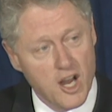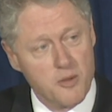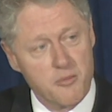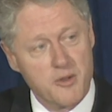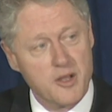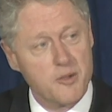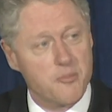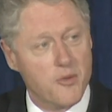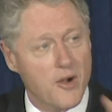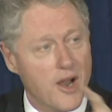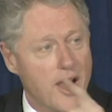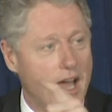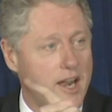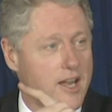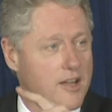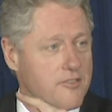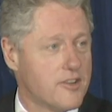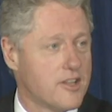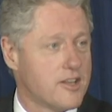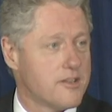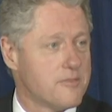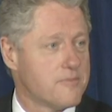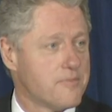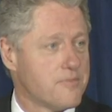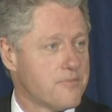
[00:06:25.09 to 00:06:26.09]
to be proud of
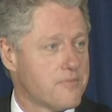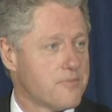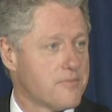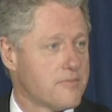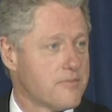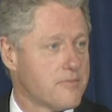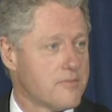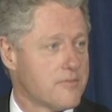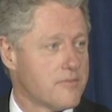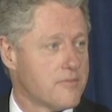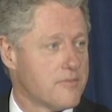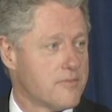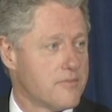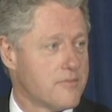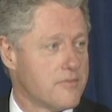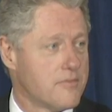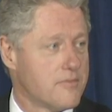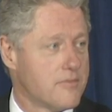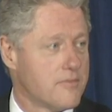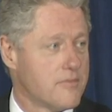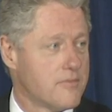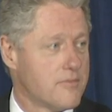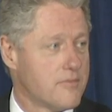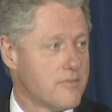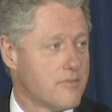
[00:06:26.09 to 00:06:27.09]

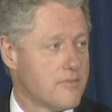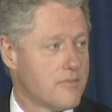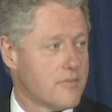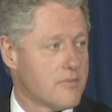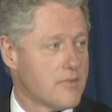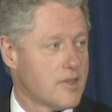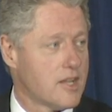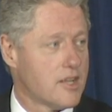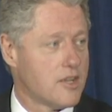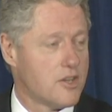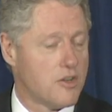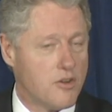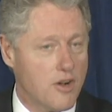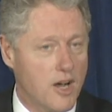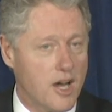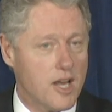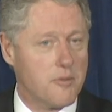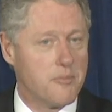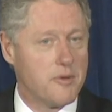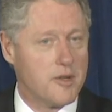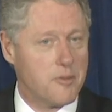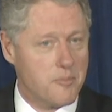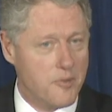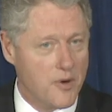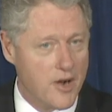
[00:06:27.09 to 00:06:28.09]
it. You ought to
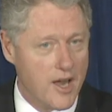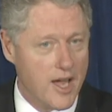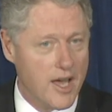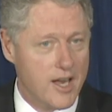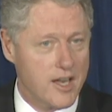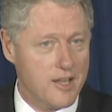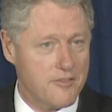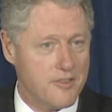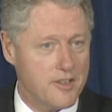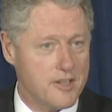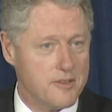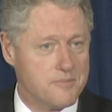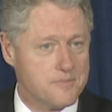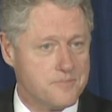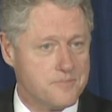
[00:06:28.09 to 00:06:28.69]
be proud of it.